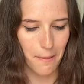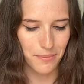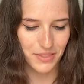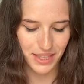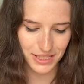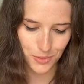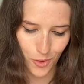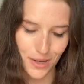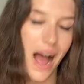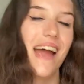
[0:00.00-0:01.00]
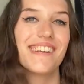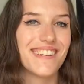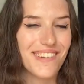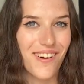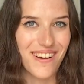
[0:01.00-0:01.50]
This one, I
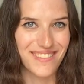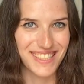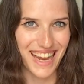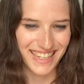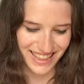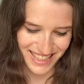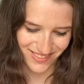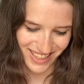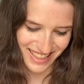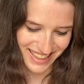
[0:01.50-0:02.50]
didn't know I was getting this one,